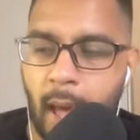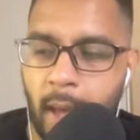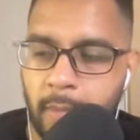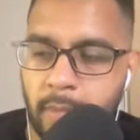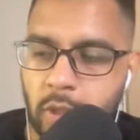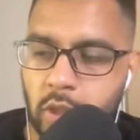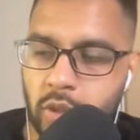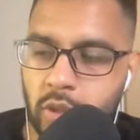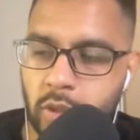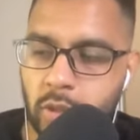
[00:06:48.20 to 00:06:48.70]

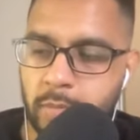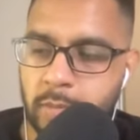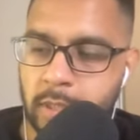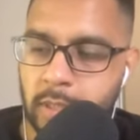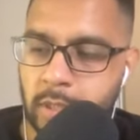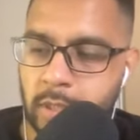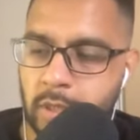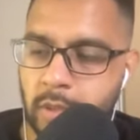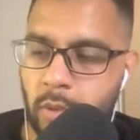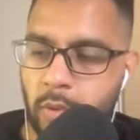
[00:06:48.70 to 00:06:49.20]
amateur
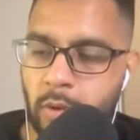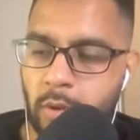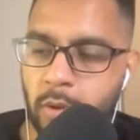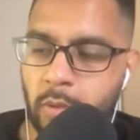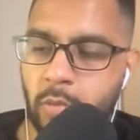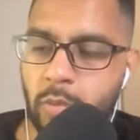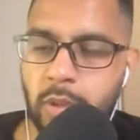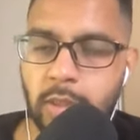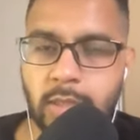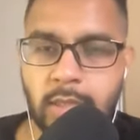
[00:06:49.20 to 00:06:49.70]
business
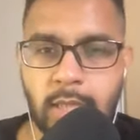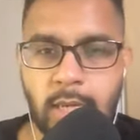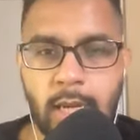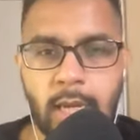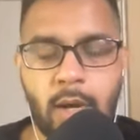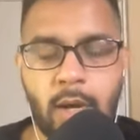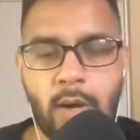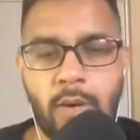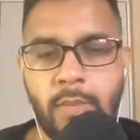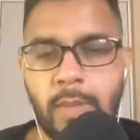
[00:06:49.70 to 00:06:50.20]
owner will
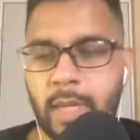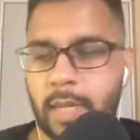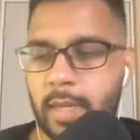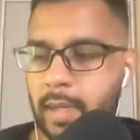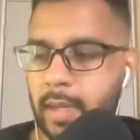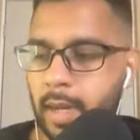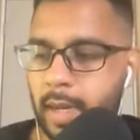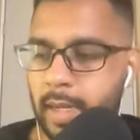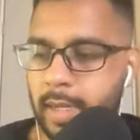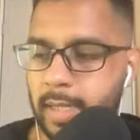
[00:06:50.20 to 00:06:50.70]
say, "Oh my
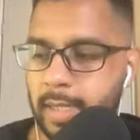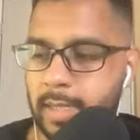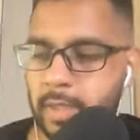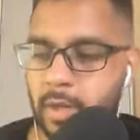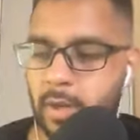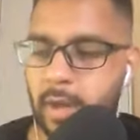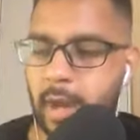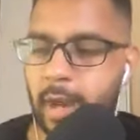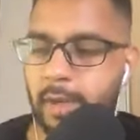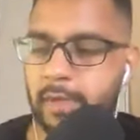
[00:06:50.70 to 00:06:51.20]
God, let's
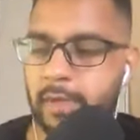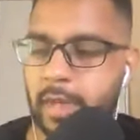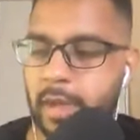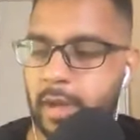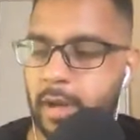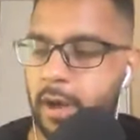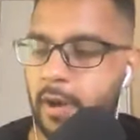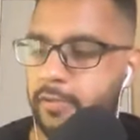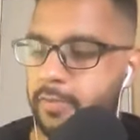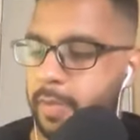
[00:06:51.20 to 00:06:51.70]
turn
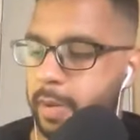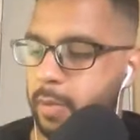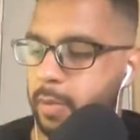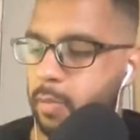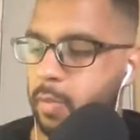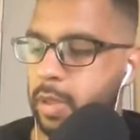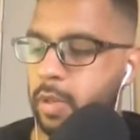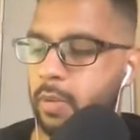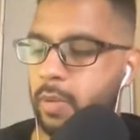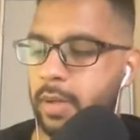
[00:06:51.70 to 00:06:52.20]
everything off."
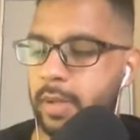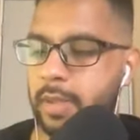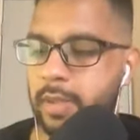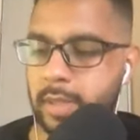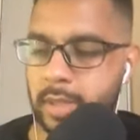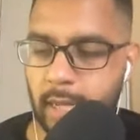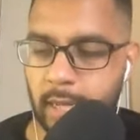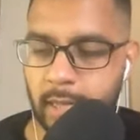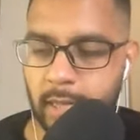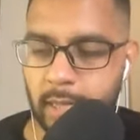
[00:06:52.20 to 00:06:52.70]
But when you
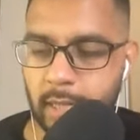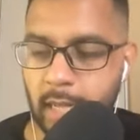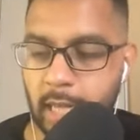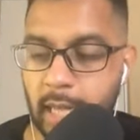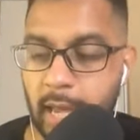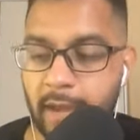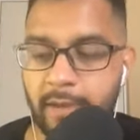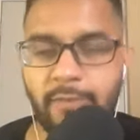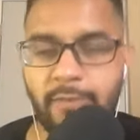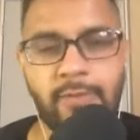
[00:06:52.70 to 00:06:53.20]
understand the
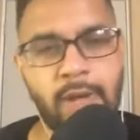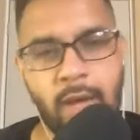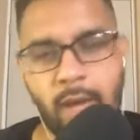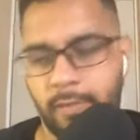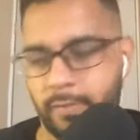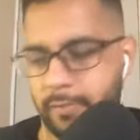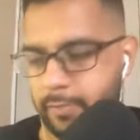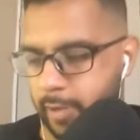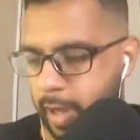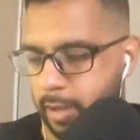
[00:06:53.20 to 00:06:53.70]

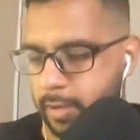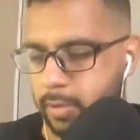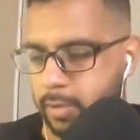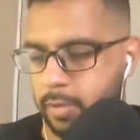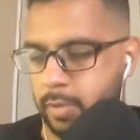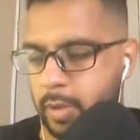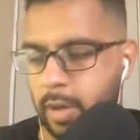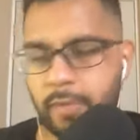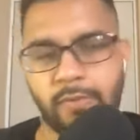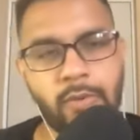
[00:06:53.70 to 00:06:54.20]
lifetime
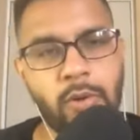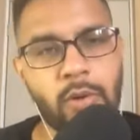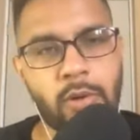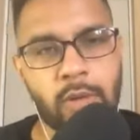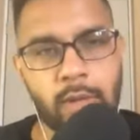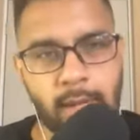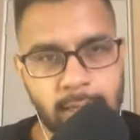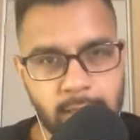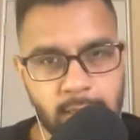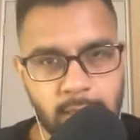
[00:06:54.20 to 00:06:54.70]
value of your
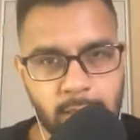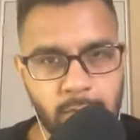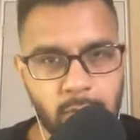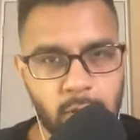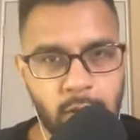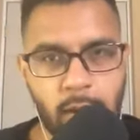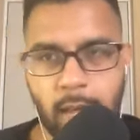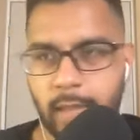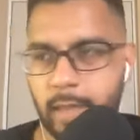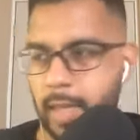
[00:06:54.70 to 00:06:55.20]

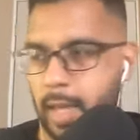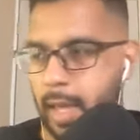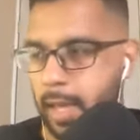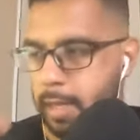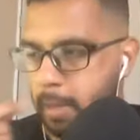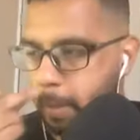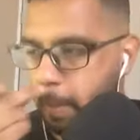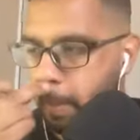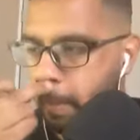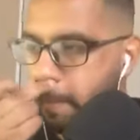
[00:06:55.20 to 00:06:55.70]
customer, and
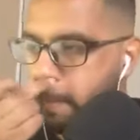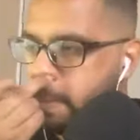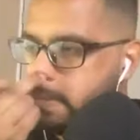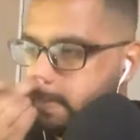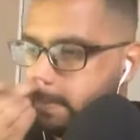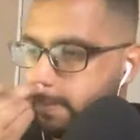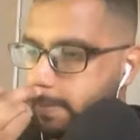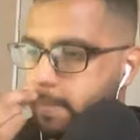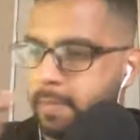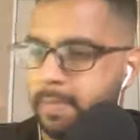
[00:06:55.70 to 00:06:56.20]
that
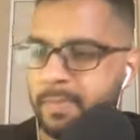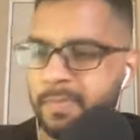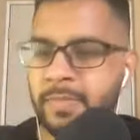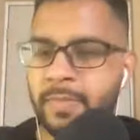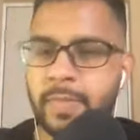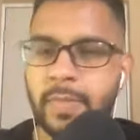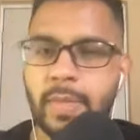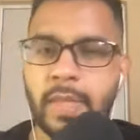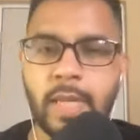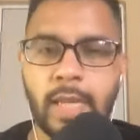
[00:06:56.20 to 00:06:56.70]

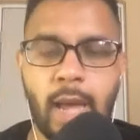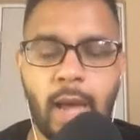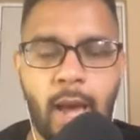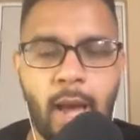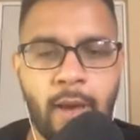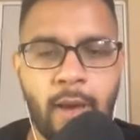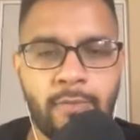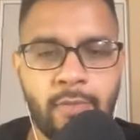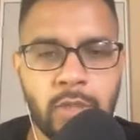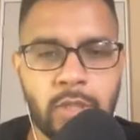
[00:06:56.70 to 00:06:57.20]
the
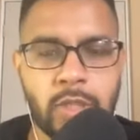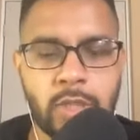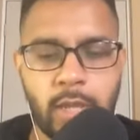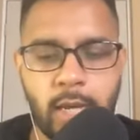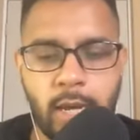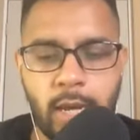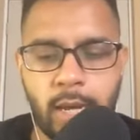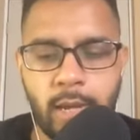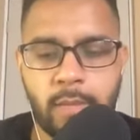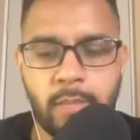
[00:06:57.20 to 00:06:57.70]
average
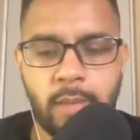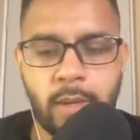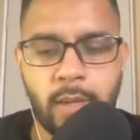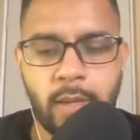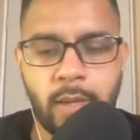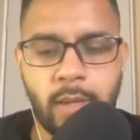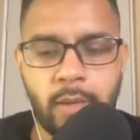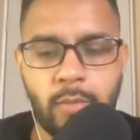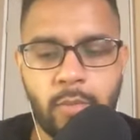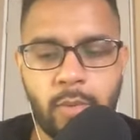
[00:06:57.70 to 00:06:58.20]
time
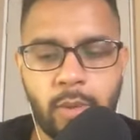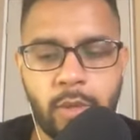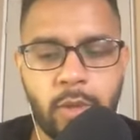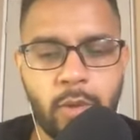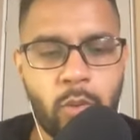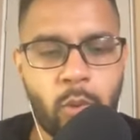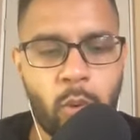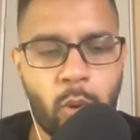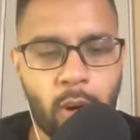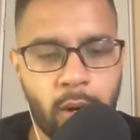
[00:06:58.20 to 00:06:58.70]
when
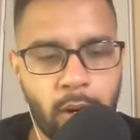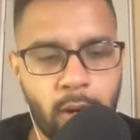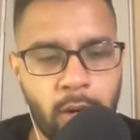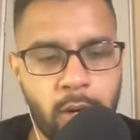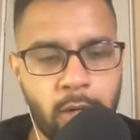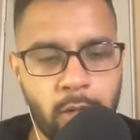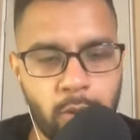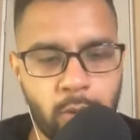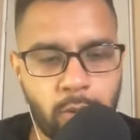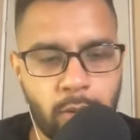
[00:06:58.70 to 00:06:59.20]
you acquire
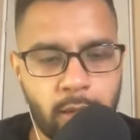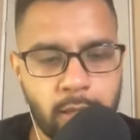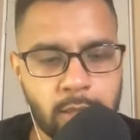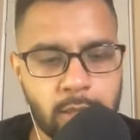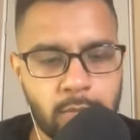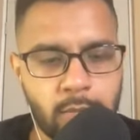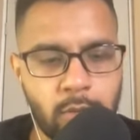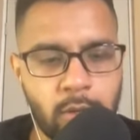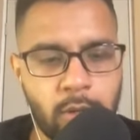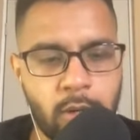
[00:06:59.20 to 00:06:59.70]
a new
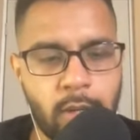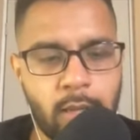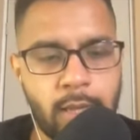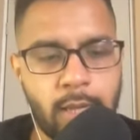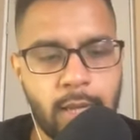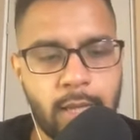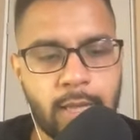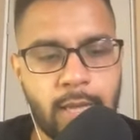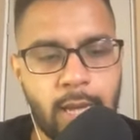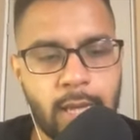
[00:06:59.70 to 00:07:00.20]
customer,
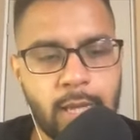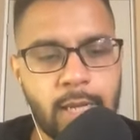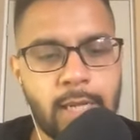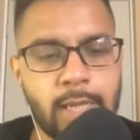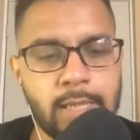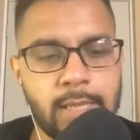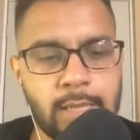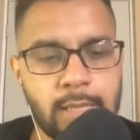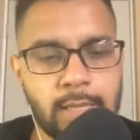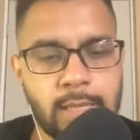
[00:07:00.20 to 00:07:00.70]
that
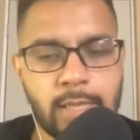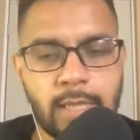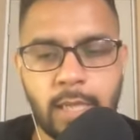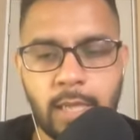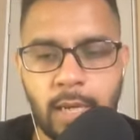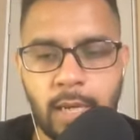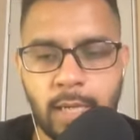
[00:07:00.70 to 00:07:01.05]
existing